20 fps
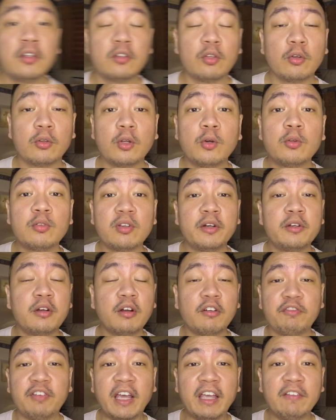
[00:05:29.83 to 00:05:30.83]
So those are
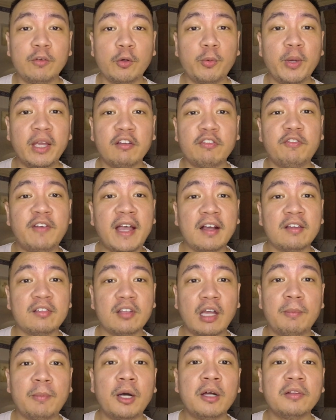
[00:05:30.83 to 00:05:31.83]
your five quick
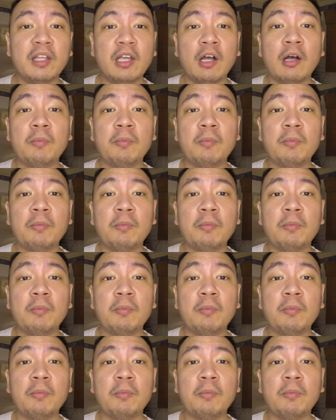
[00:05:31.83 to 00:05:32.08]
facts about the